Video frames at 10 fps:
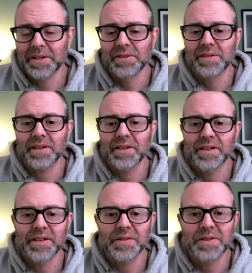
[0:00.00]
That's
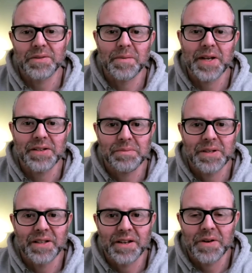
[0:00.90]
uh, someone asked
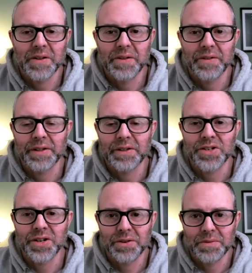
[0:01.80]
me like why they thought the
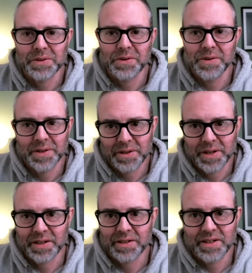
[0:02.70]
channel was growing
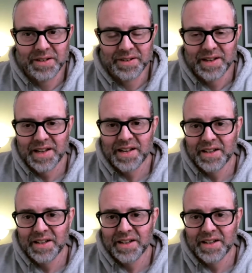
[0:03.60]
like it did, and